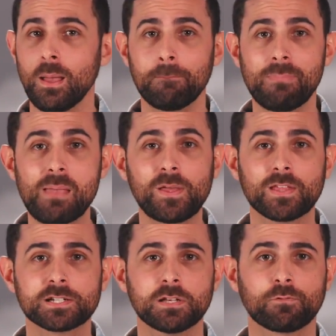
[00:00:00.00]
Maybe
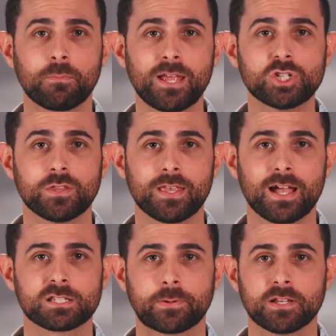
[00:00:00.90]
there's information the
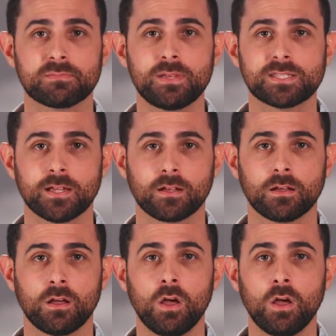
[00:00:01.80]
expert is missing,